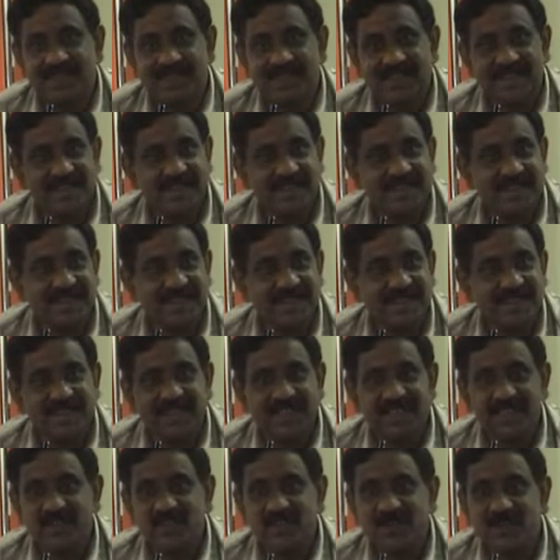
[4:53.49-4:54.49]
that
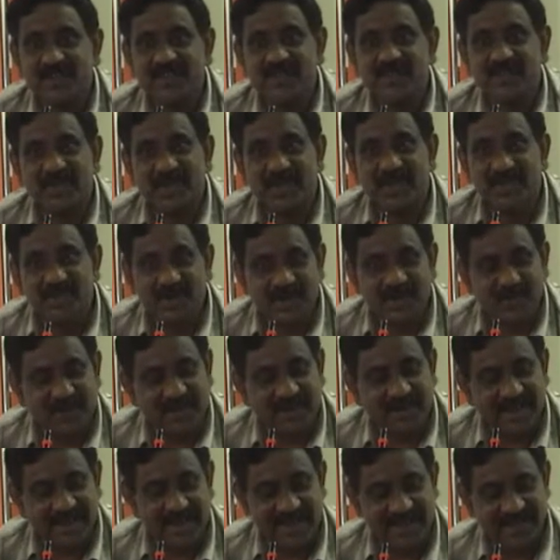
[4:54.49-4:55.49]
you will be spellbound
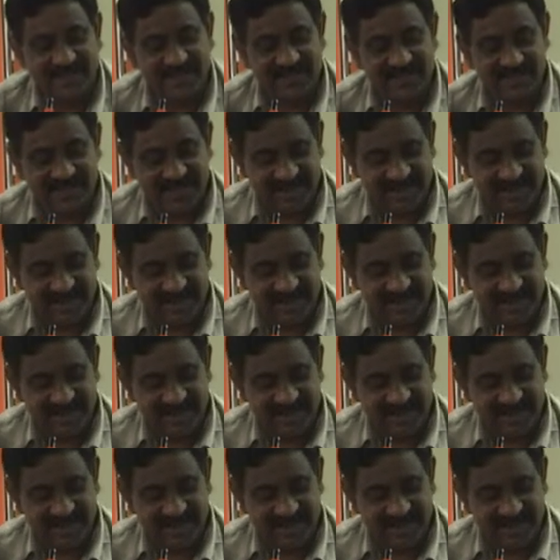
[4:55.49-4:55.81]
by his